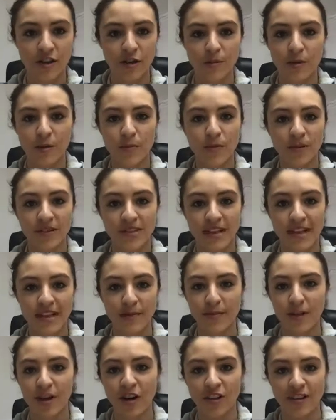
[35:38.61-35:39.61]
People say to
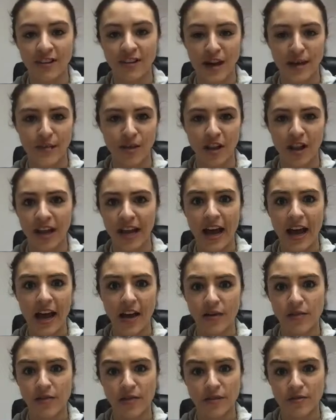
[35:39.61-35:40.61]
me all the time, they're like,
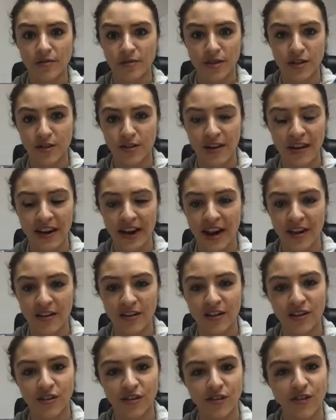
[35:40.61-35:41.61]
how do you do it? How
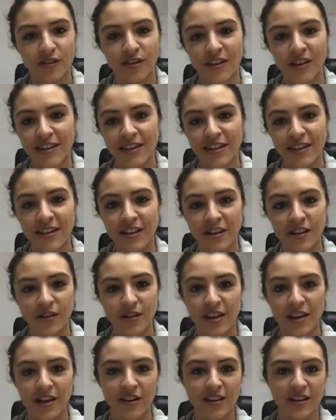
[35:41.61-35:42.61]
do you,
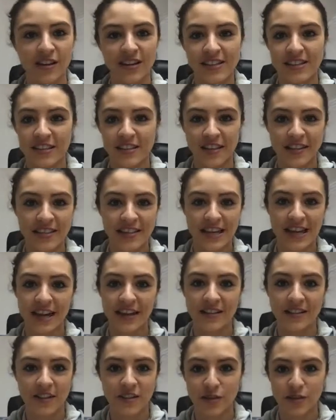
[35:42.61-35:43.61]
hear these
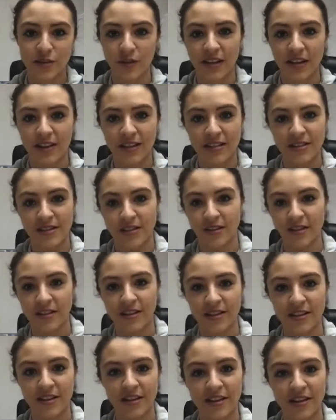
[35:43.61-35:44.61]
sad stories
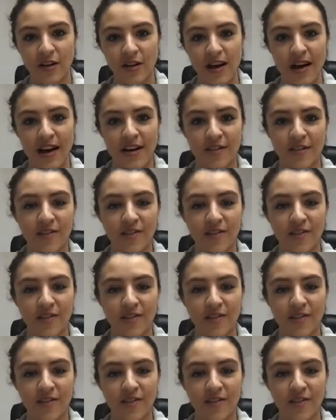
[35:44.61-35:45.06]
or, have